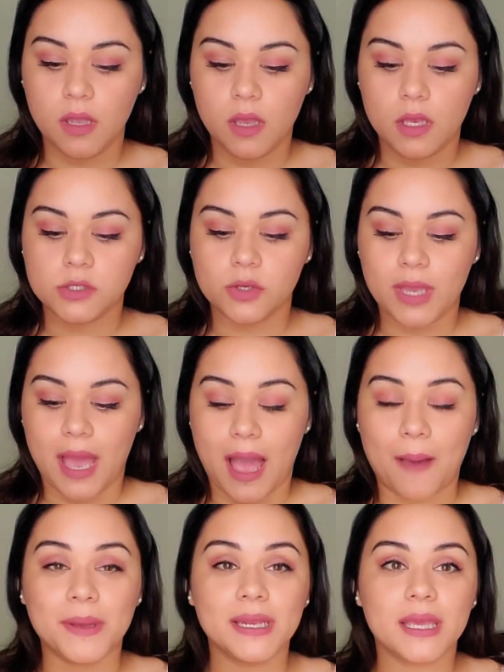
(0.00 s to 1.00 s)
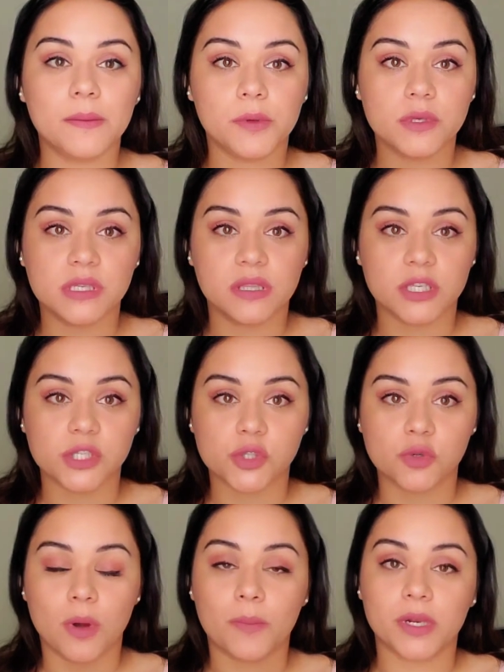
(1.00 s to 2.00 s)
So yeah, I'm gonna keep using this
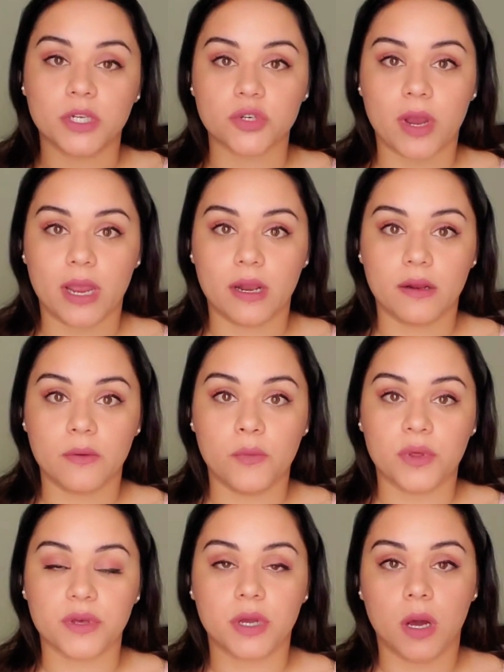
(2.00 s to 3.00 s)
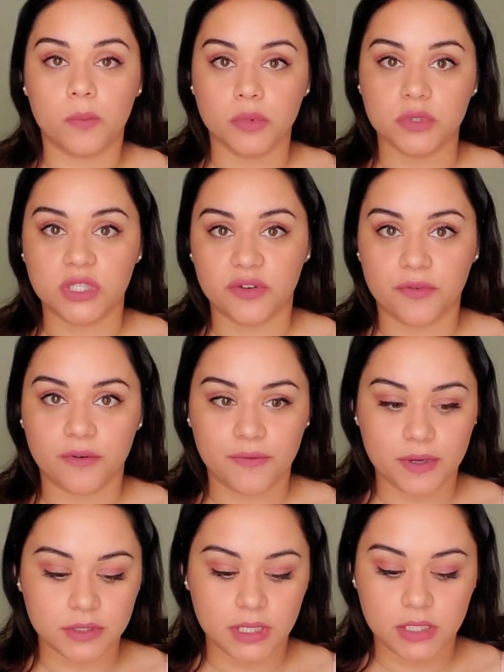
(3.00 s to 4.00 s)
too. I'm gonna try it with a couple different
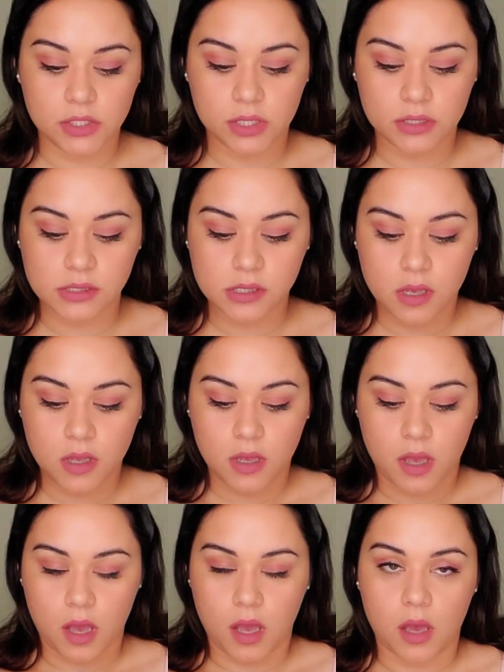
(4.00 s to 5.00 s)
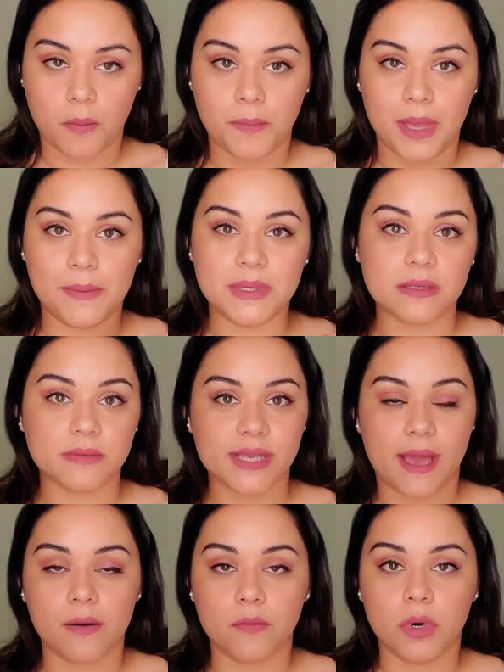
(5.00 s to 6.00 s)
foundations, maybe some
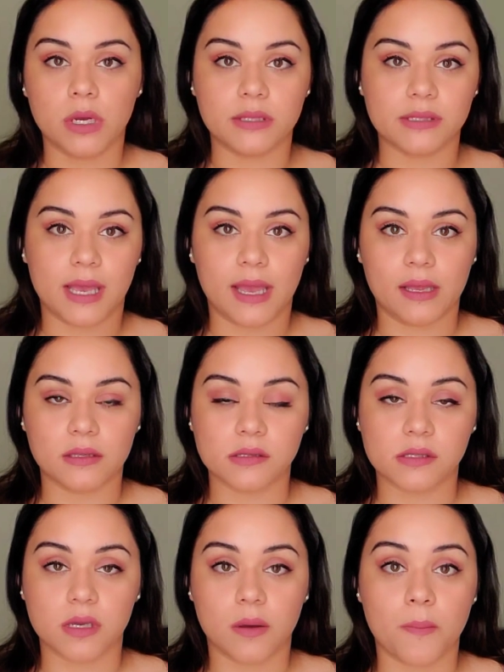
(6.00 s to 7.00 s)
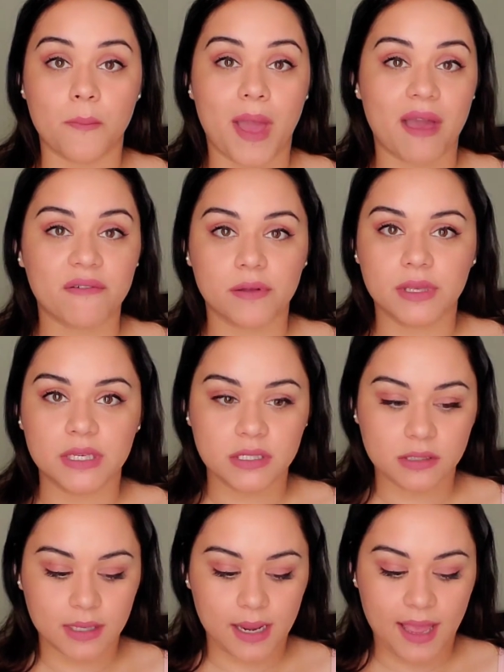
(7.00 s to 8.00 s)
satin ones and some matte foundations
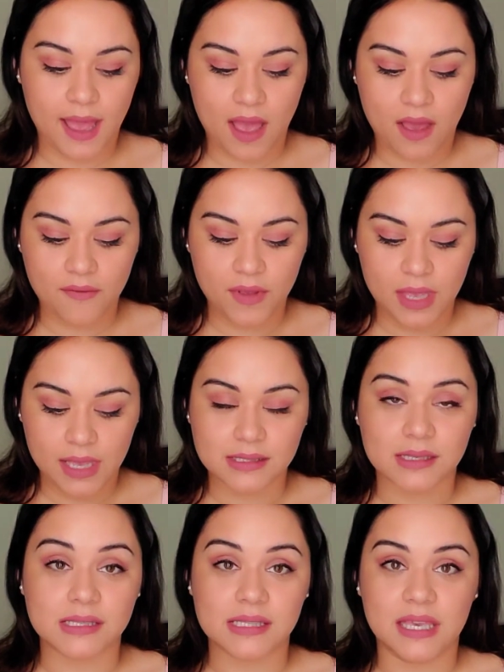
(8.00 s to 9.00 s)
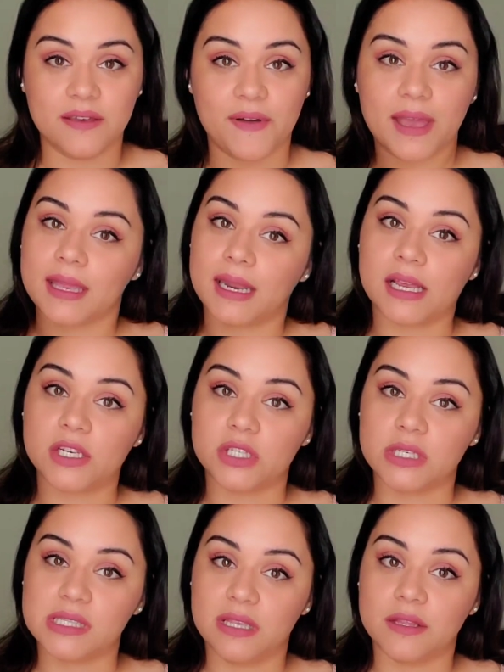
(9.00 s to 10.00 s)
that I have to see if I can actually
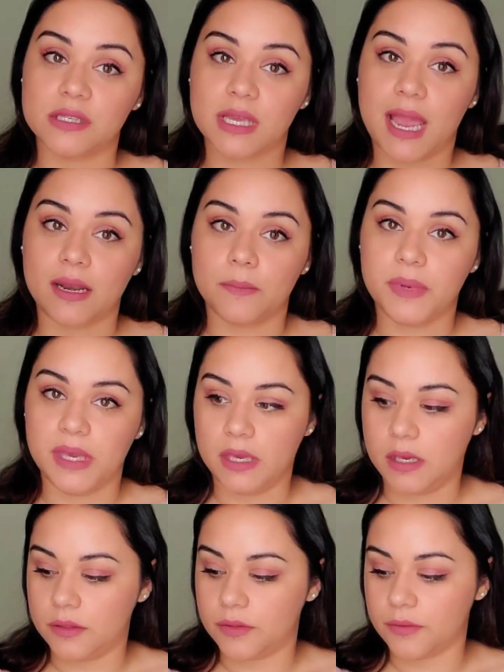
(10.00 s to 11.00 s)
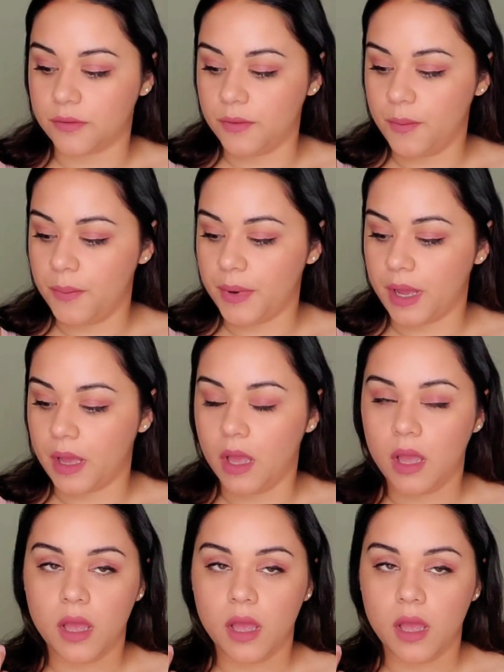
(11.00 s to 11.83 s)
see this kind of peeking through, but